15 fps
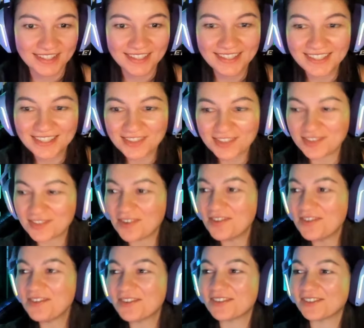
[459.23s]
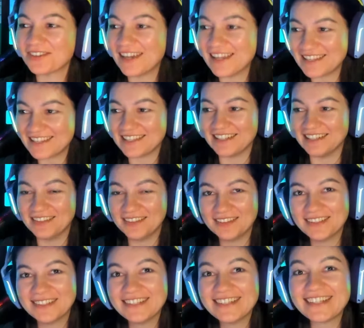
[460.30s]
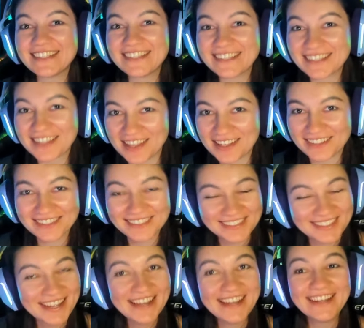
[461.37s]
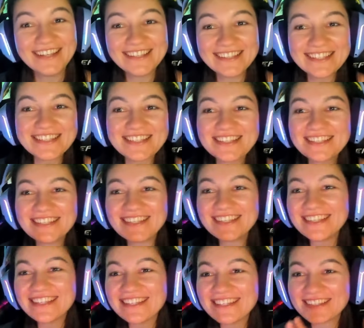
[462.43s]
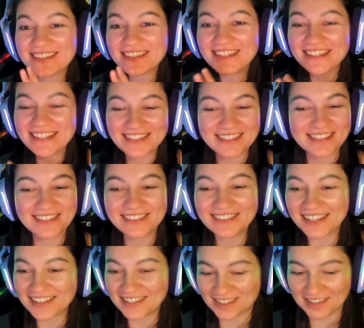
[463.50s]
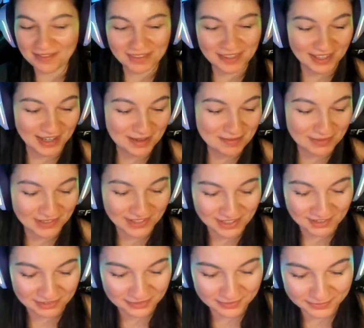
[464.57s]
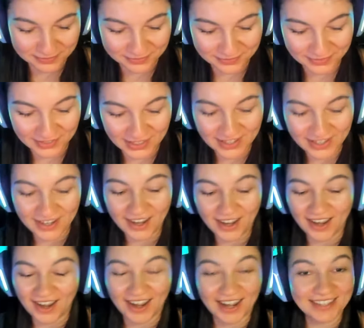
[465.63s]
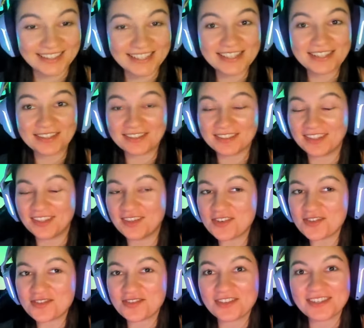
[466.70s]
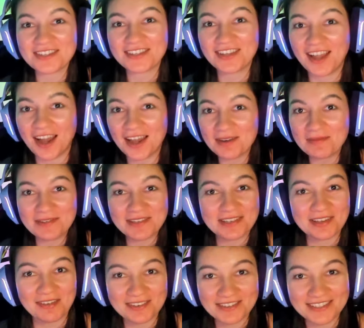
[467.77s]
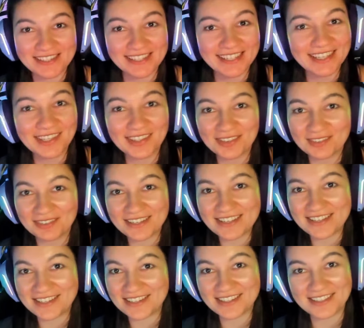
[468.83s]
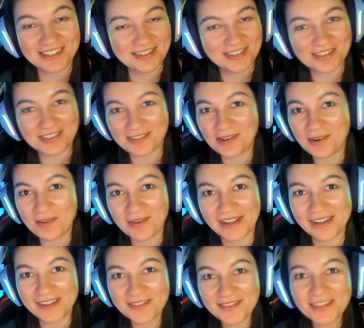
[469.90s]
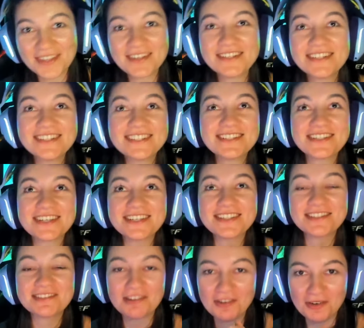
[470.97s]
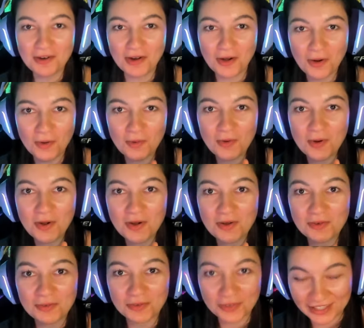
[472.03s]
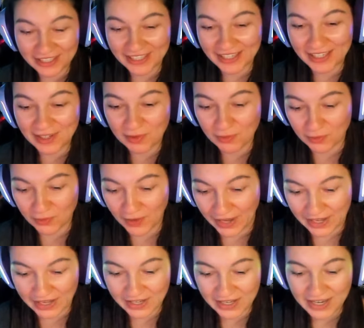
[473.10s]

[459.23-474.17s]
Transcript: It's so crazy that it's still not something I believe. I think there's just gotta be someone singing in her place because there's just no way. There is just no freaking way.